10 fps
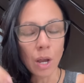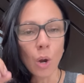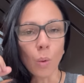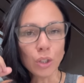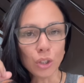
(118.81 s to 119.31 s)

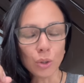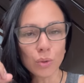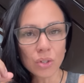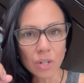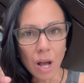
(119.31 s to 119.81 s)
When you
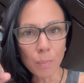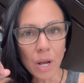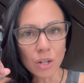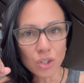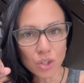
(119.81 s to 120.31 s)
stop
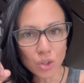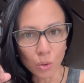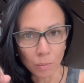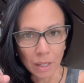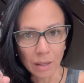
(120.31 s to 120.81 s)

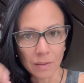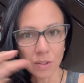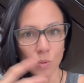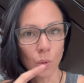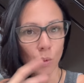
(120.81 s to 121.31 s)
assuming, this
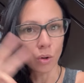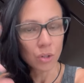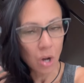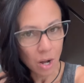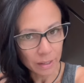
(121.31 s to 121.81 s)
is what we're
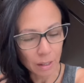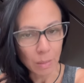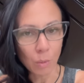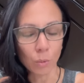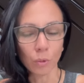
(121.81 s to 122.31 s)
talking
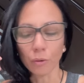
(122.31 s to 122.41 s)
about when we're